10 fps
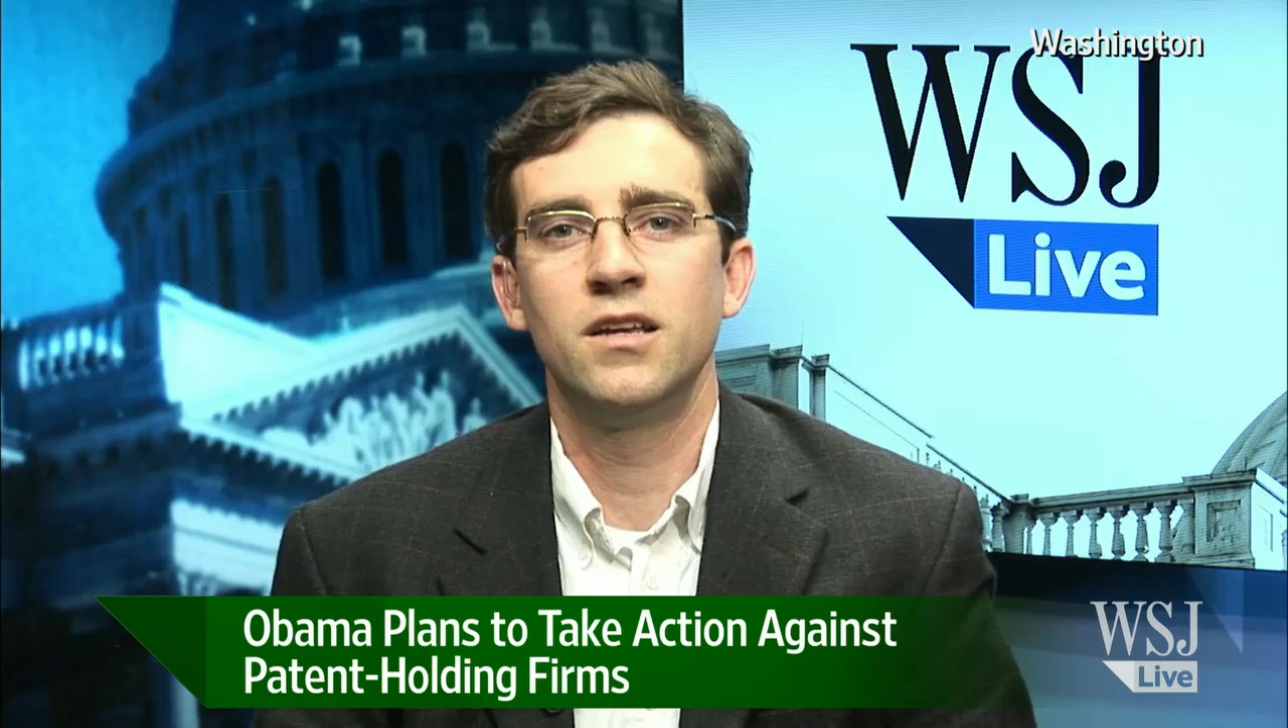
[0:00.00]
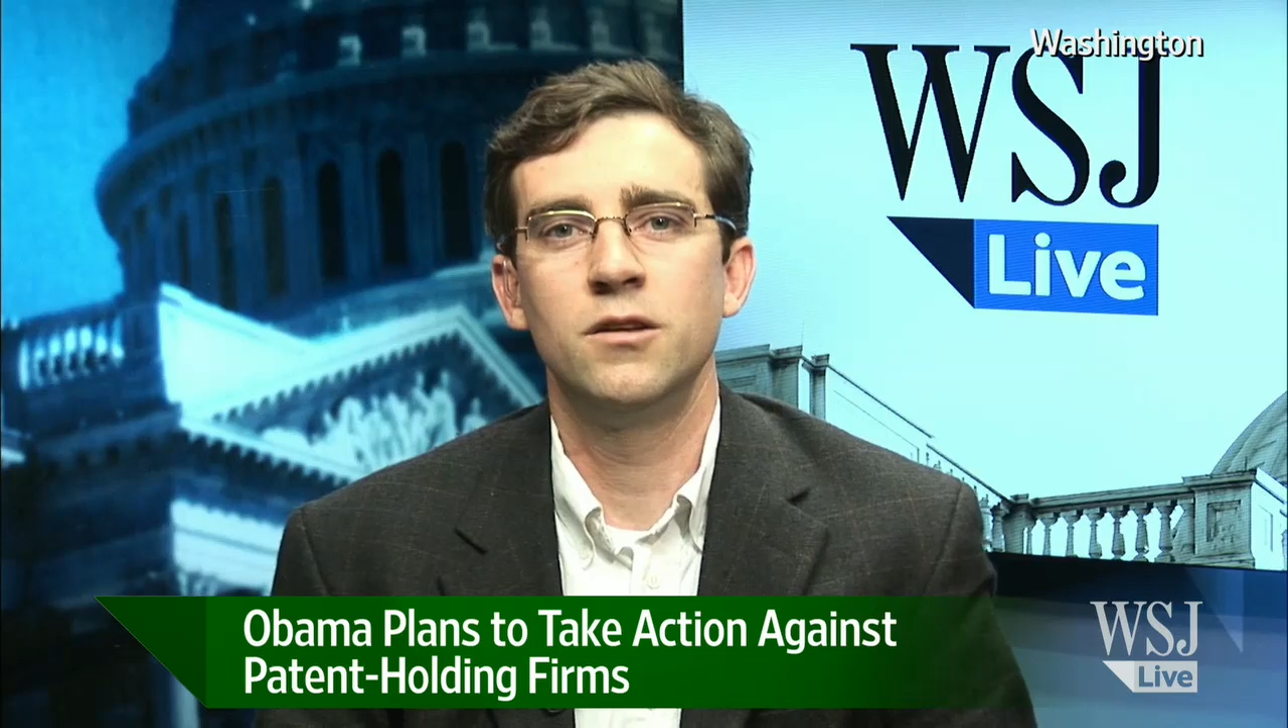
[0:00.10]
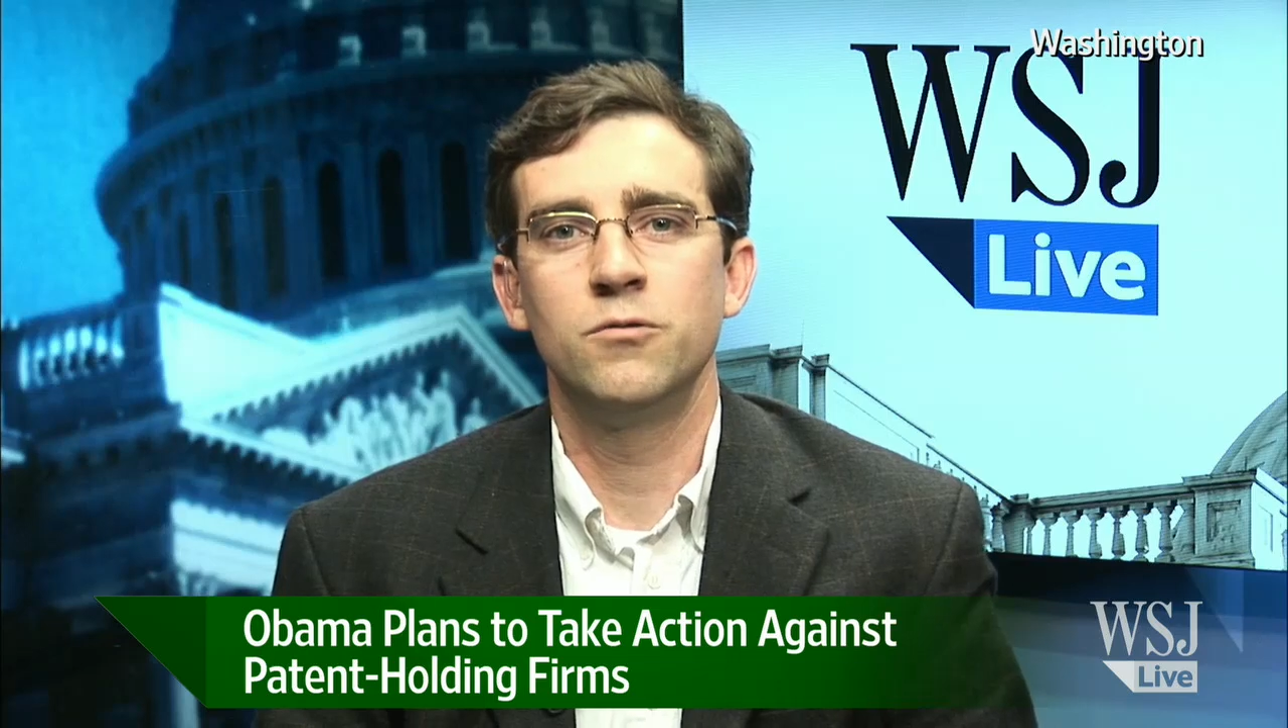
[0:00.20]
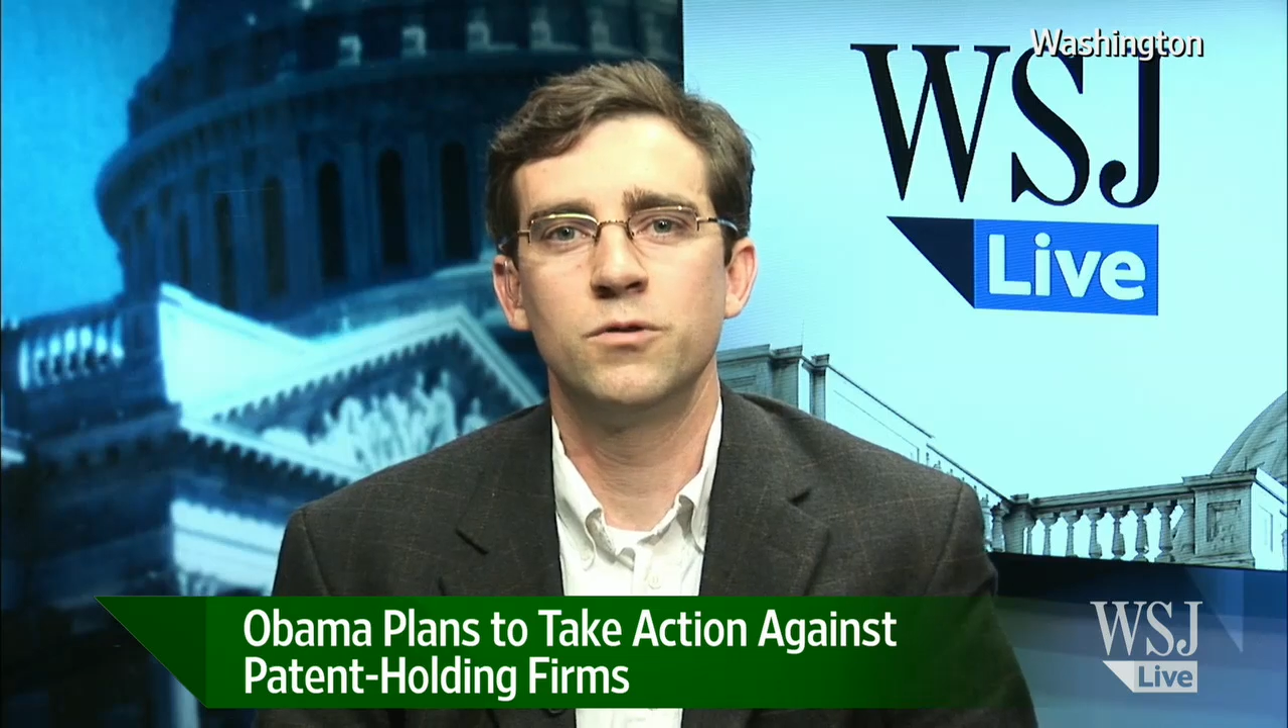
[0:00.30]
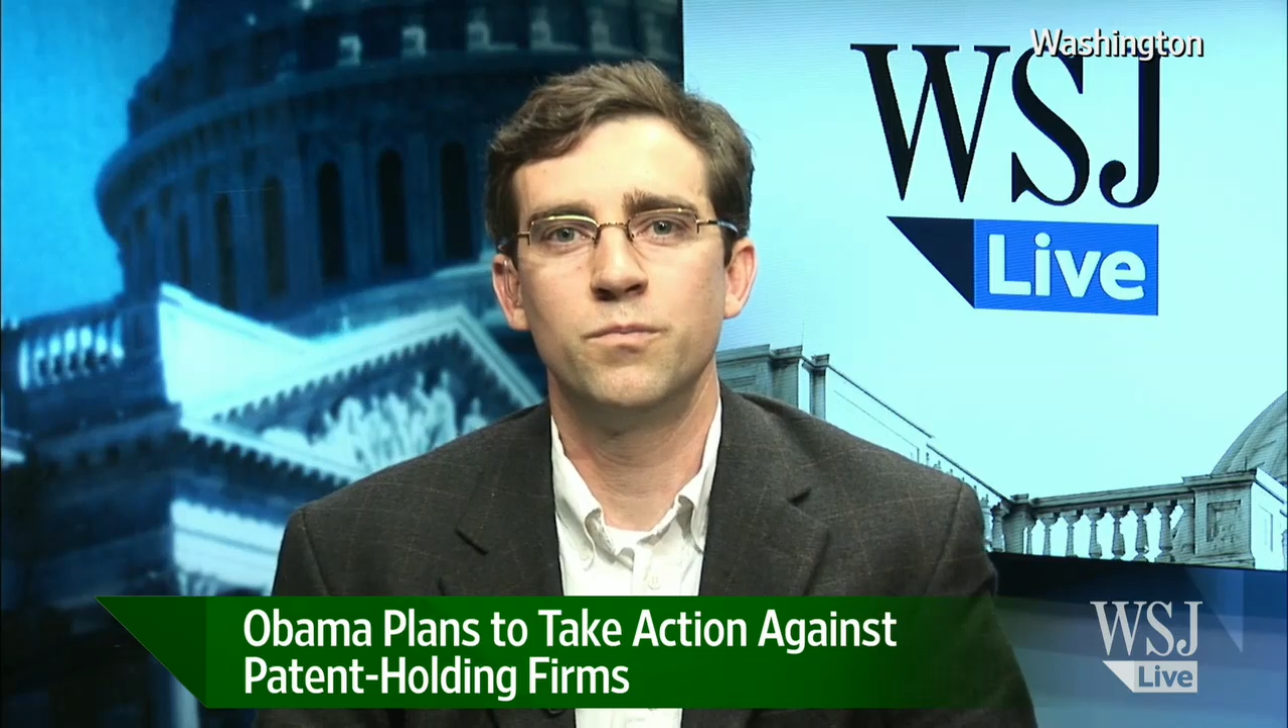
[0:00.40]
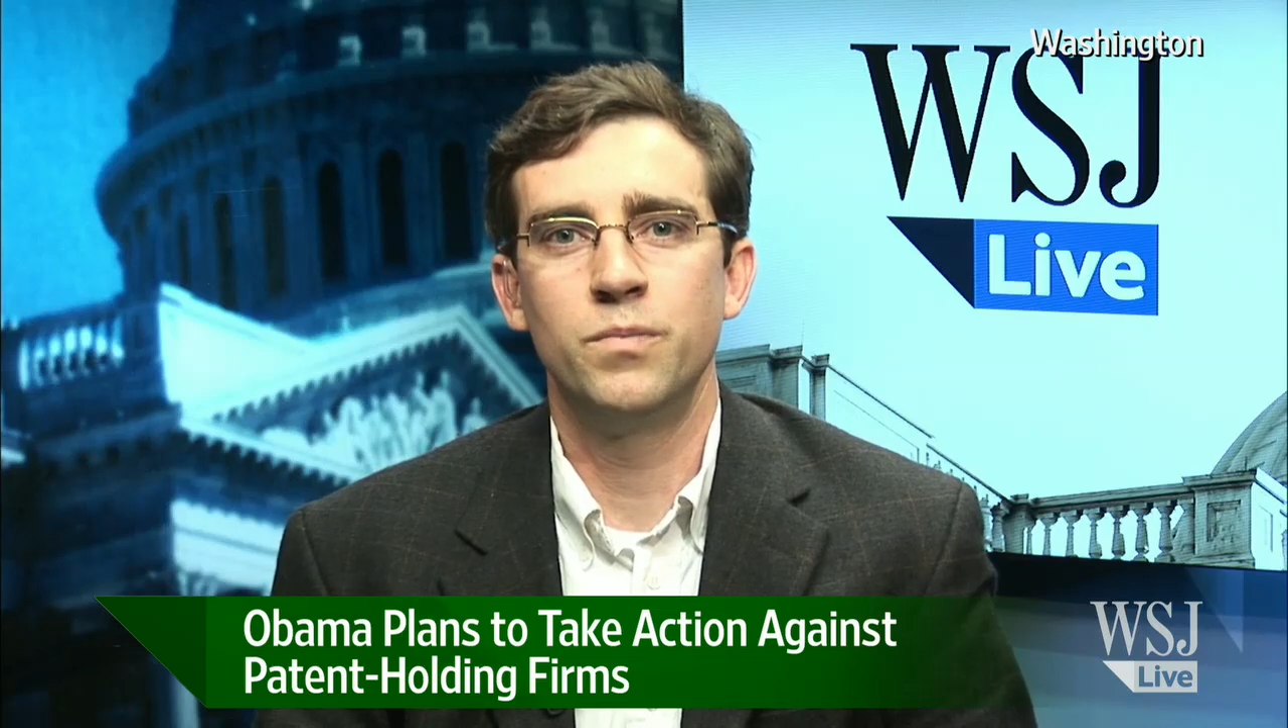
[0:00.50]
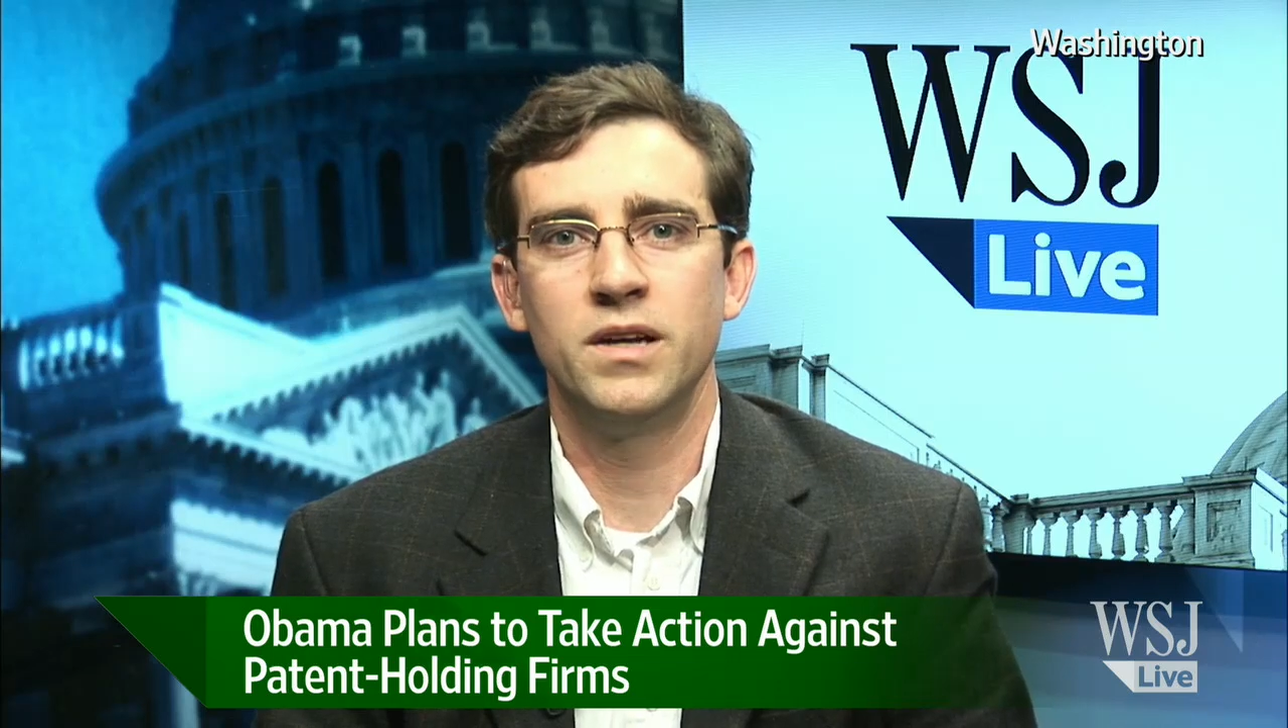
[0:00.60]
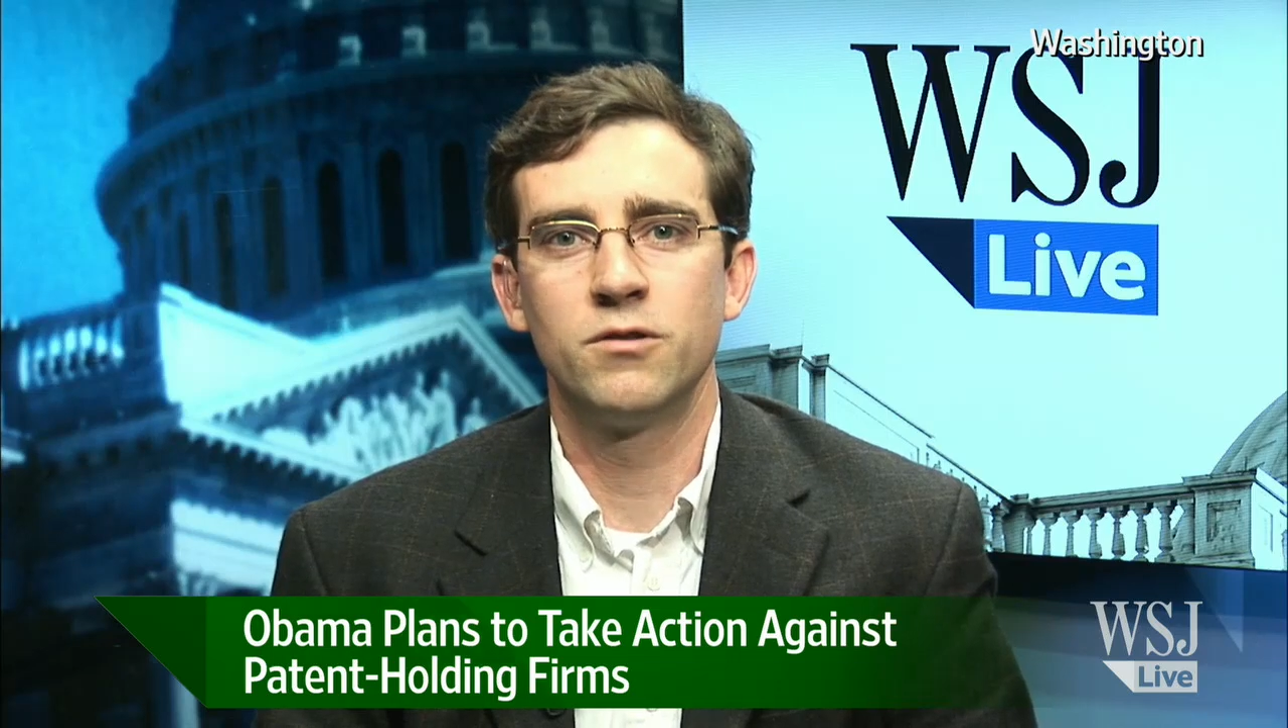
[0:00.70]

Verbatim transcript: you would be